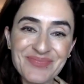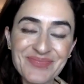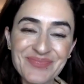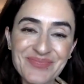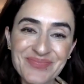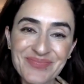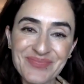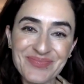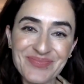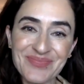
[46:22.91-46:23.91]

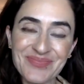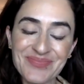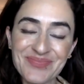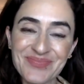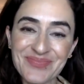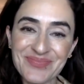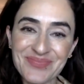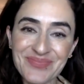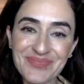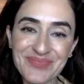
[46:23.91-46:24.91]

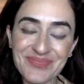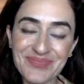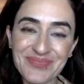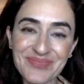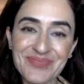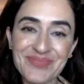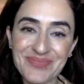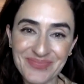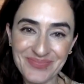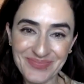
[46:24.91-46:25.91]

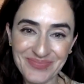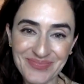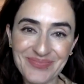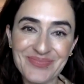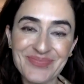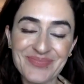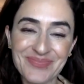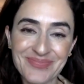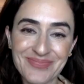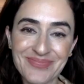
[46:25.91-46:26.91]

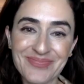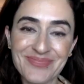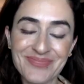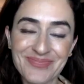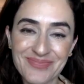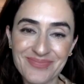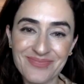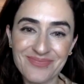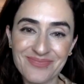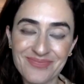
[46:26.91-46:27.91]

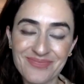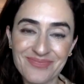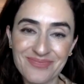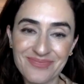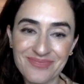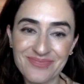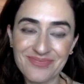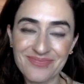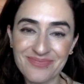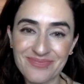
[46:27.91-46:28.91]

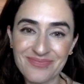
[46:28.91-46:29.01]
This person isn't speaking.